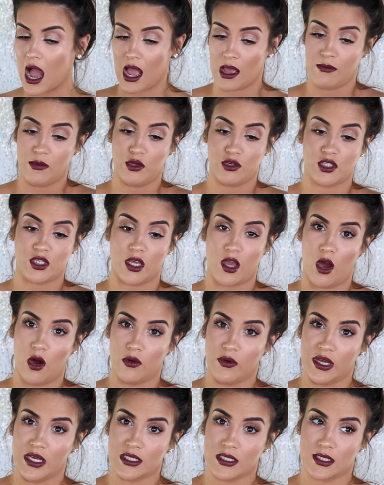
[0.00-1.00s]
I'm usually
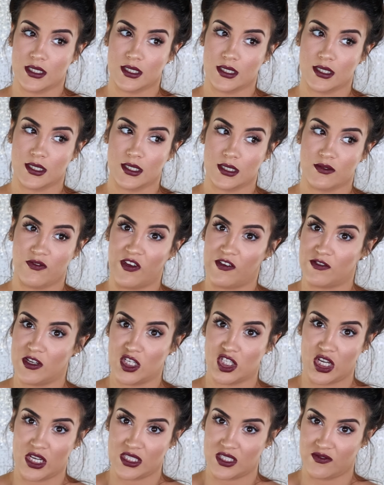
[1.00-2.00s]
always Fifty
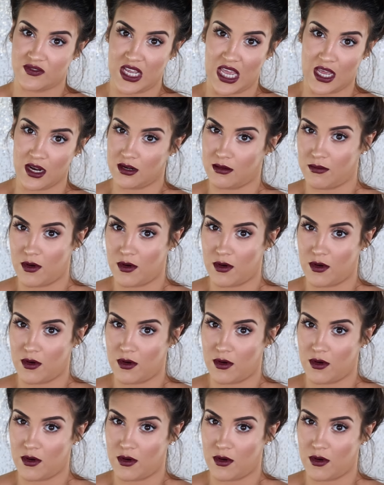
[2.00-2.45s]
Shades of Tan.